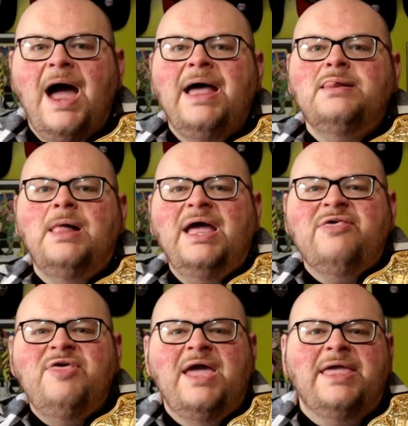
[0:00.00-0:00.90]
I like
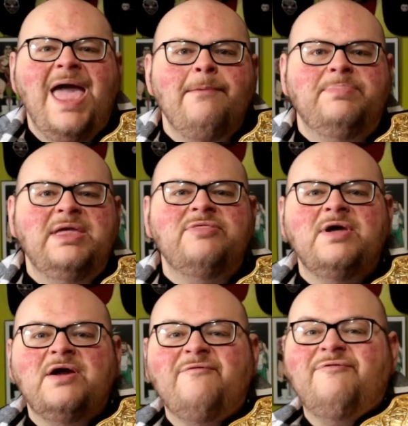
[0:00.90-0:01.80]
that gap being
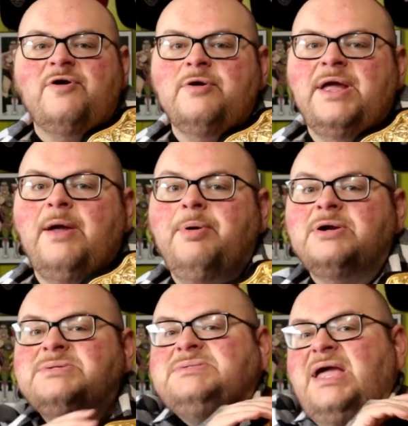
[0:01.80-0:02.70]
there for like a
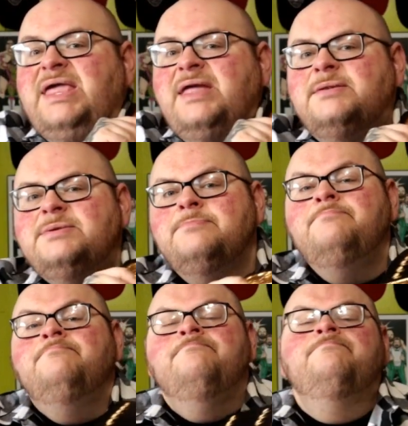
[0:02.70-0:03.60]
person's hand
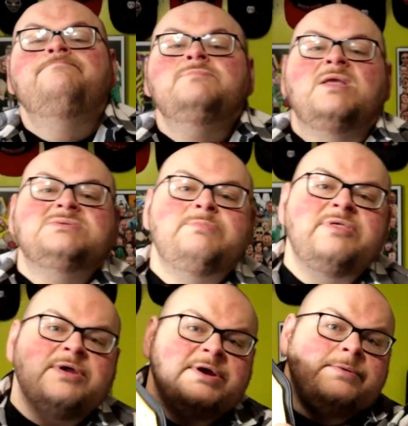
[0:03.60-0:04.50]
to be
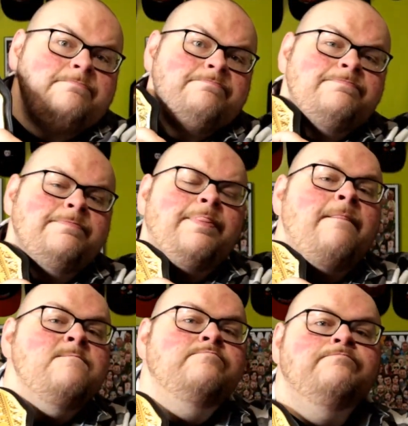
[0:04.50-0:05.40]
there
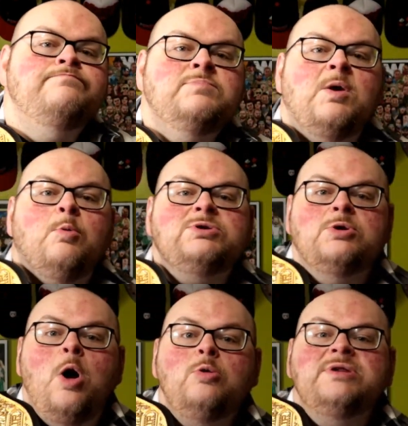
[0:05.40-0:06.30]
when
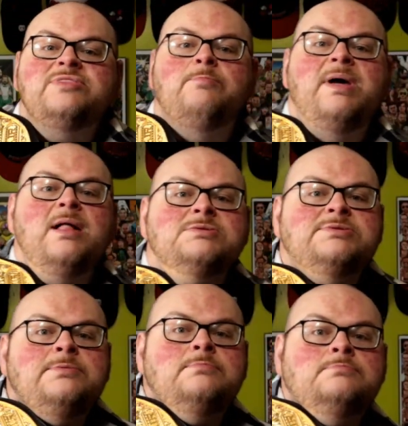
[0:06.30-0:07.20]
you're holding the belt.